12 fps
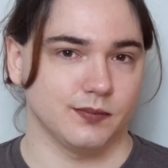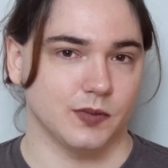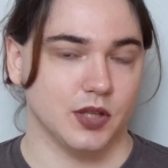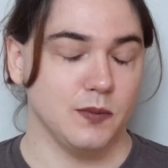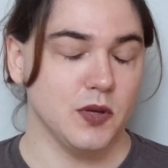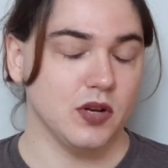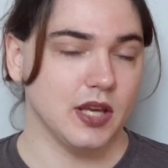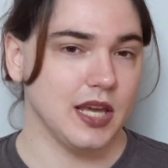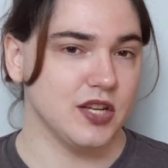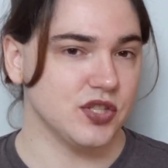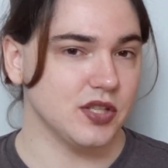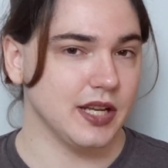
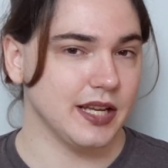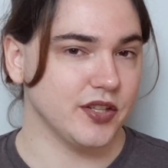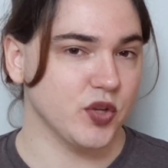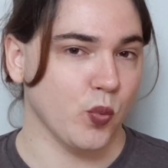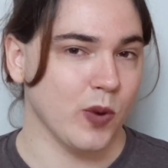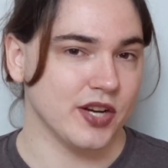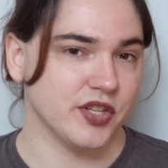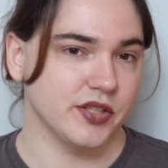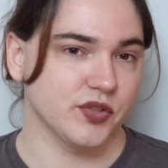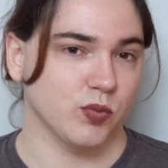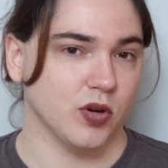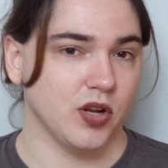Communication and
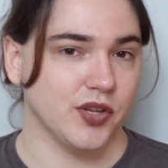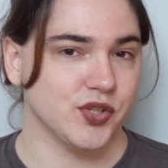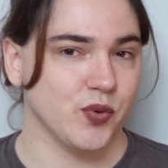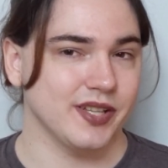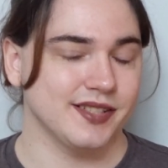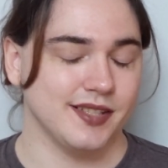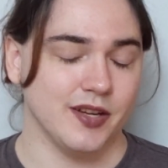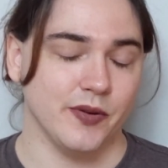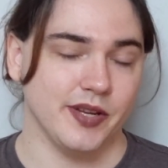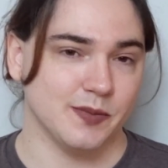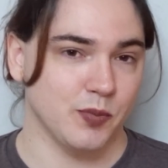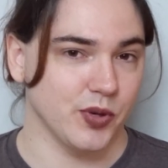directions were also a
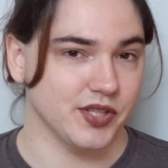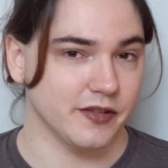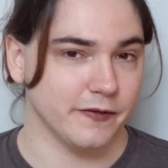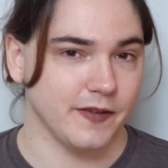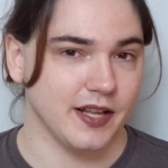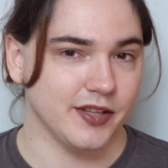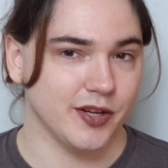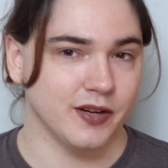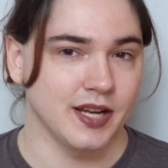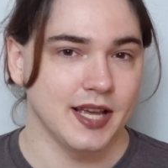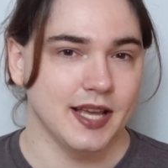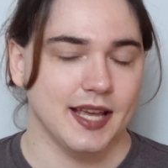serious point of failure
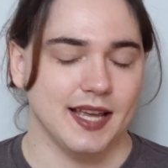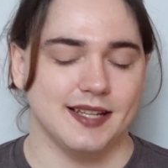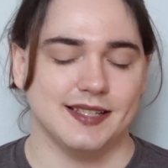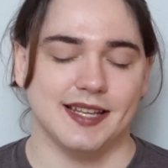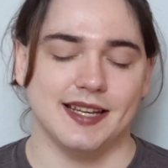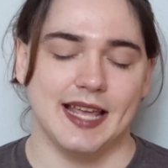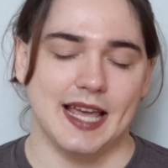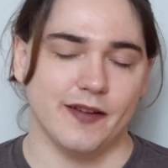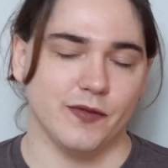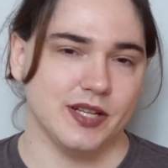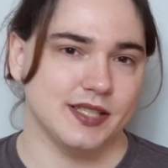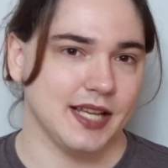and an
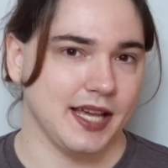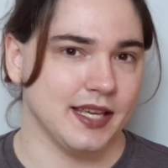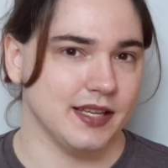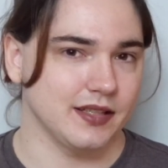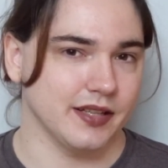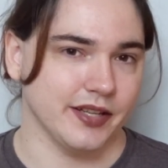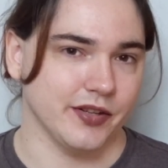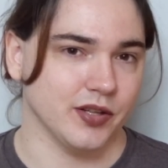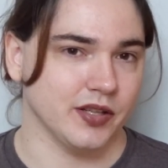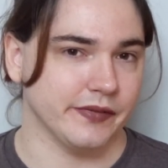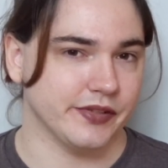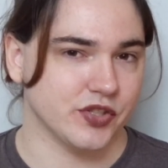everyday igniter
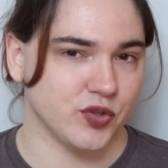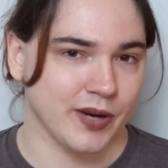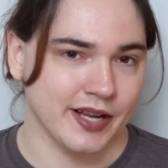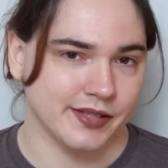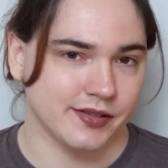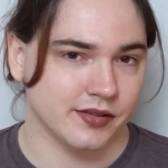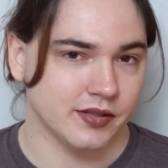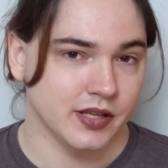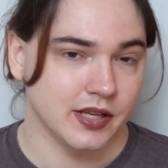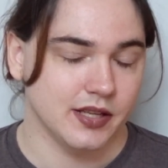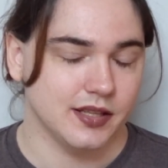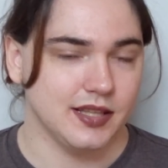of stress.
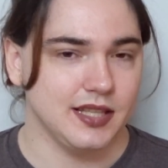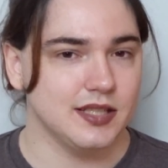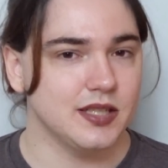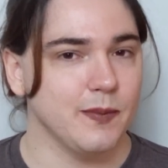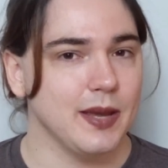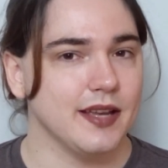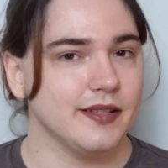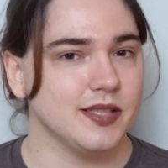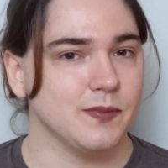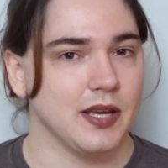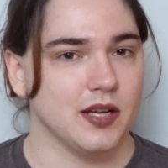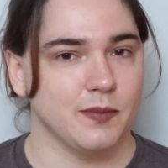The demands
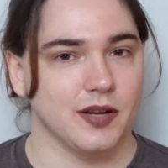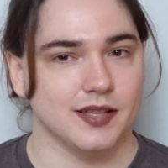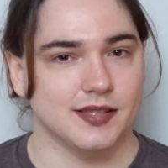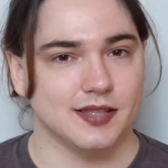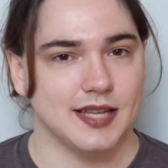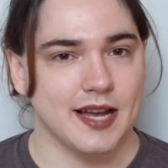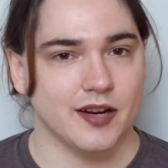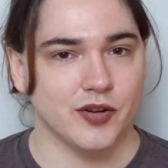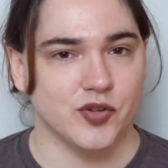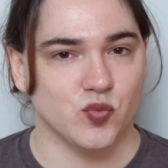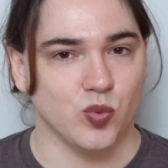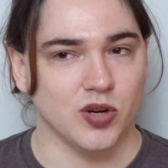made upon
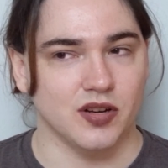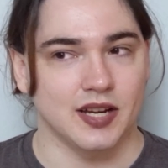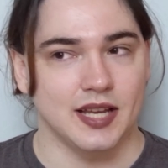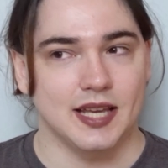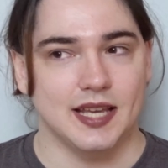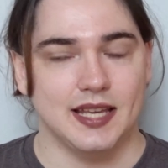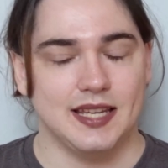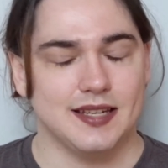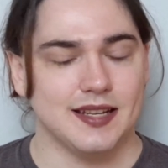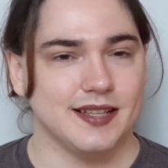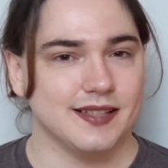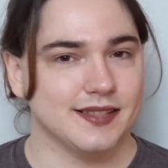stackers were
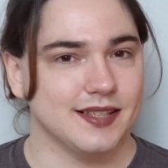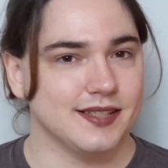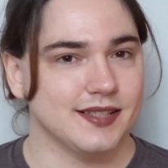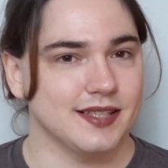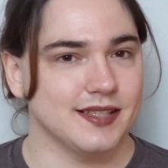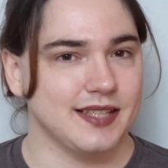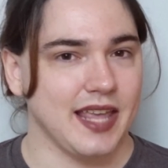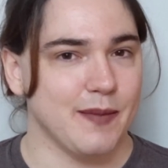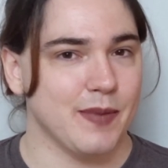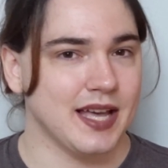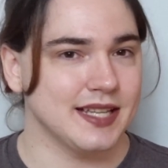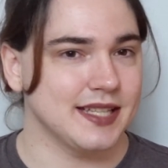inconsistent day
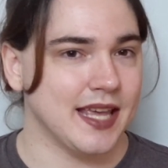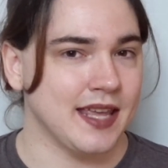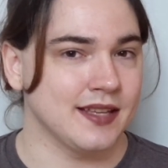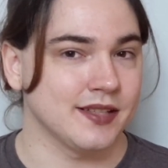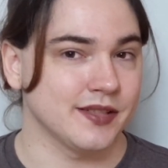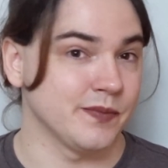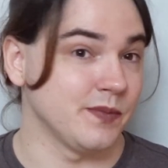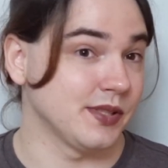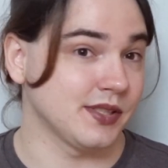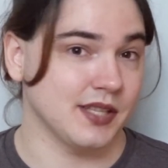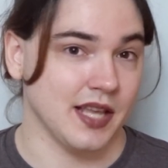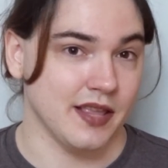by day, to
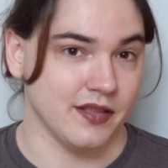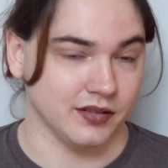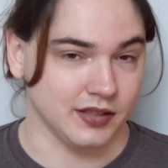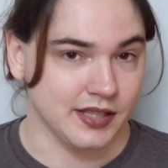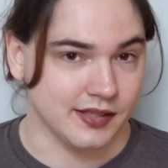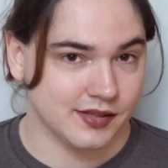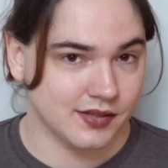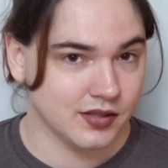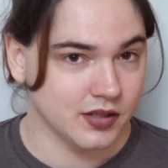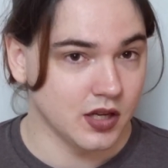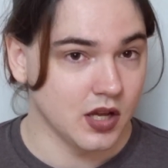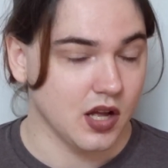say the least.
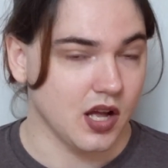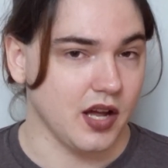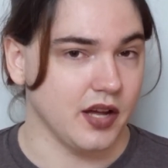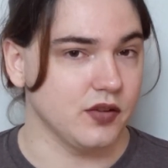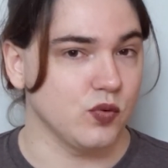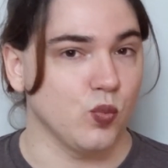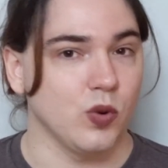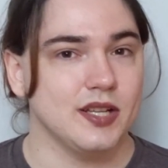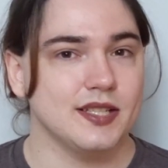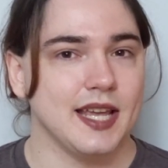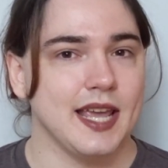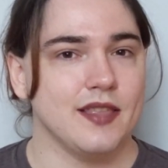On one
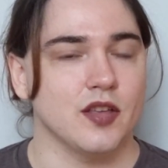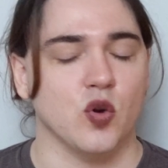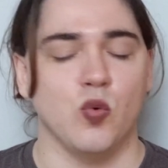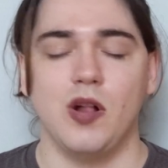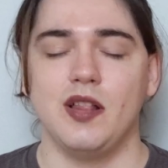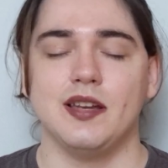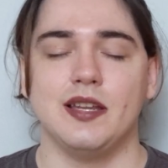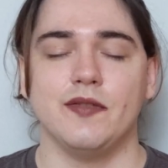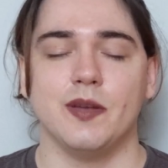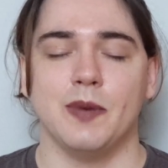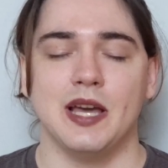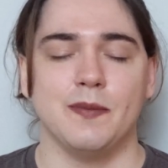day, the quality of the
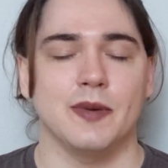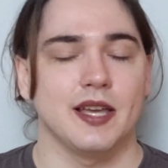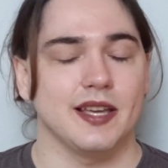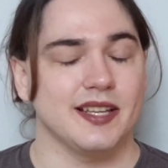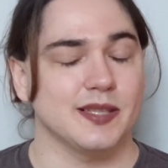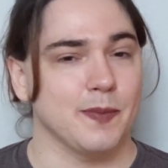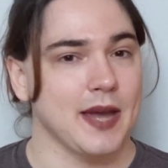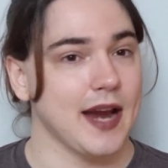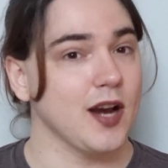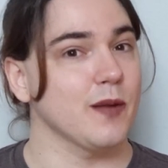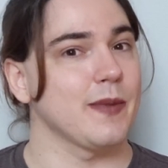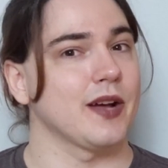pipe is
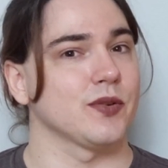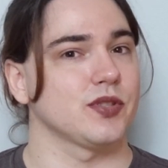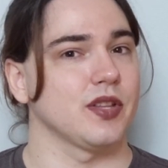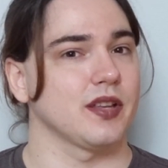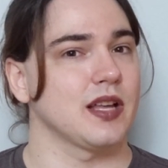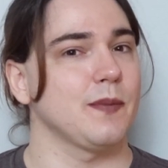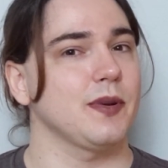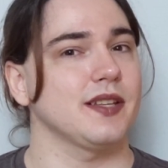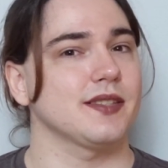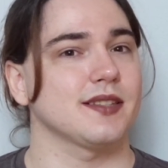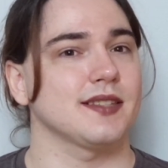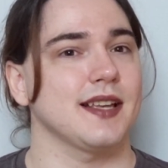paramount to the company's
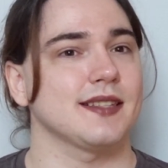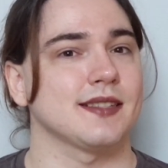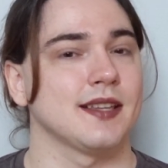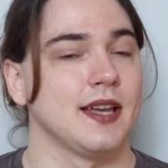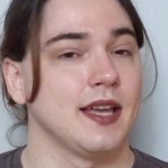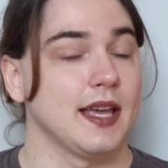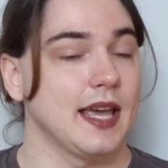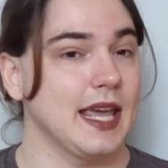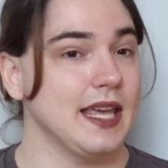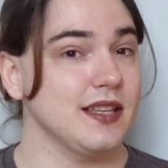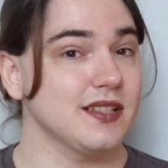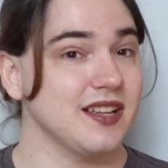success,
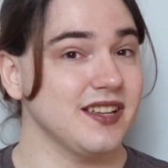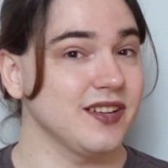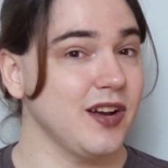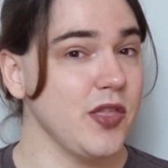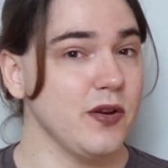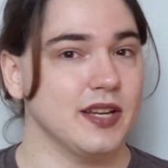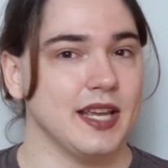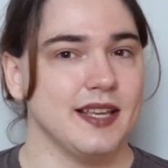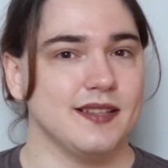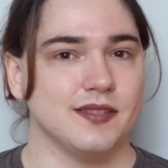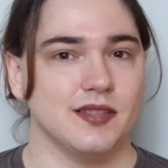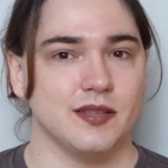and on other
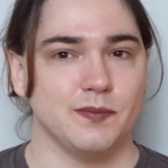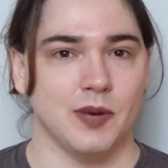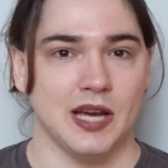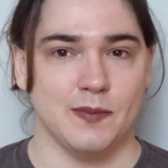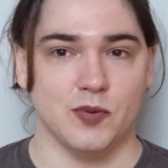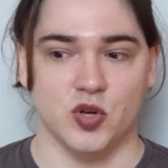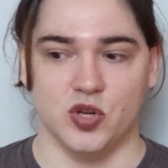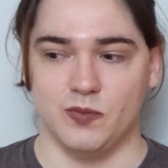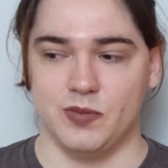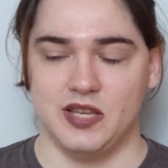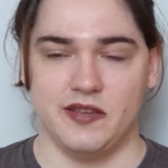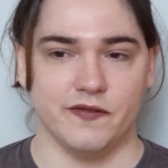days, the pipe could
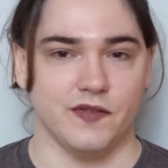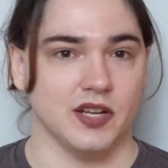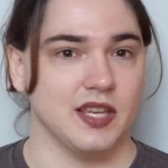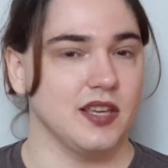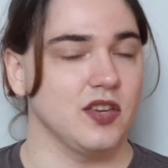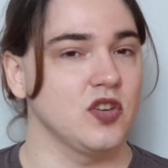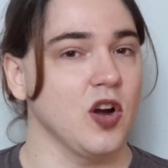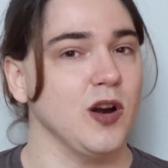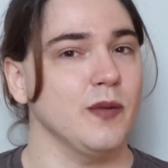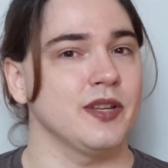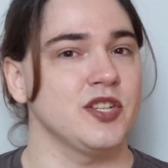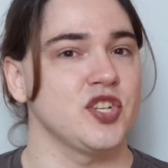be fucking
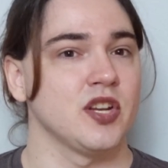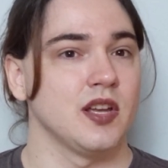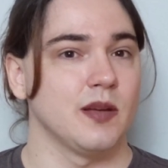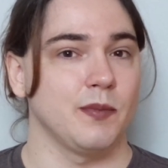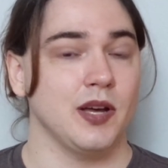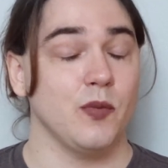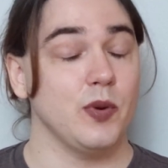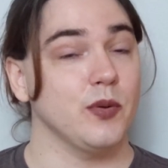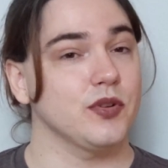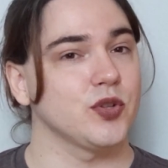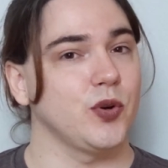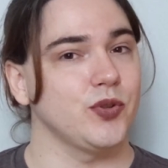garbage, but we were
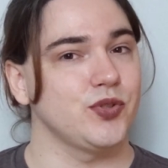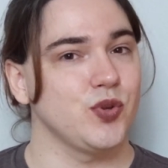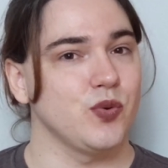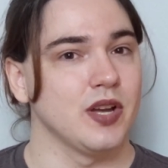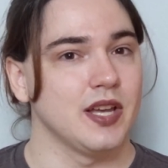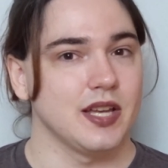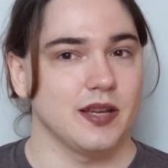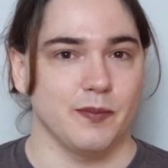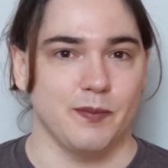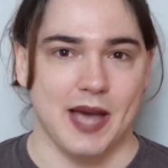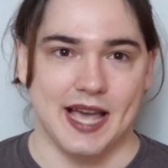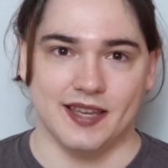told to
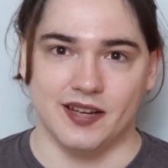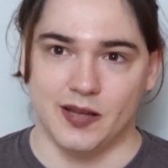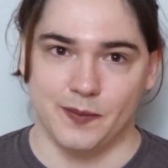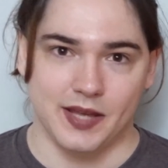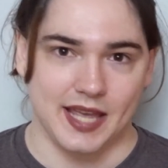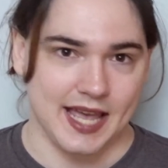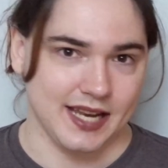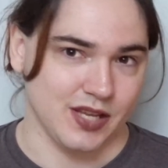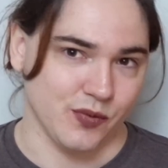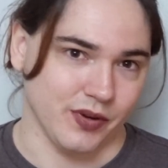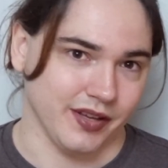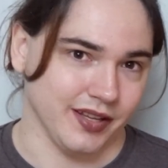bag it up
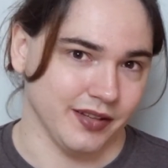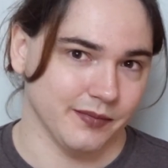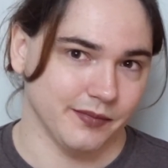anyway.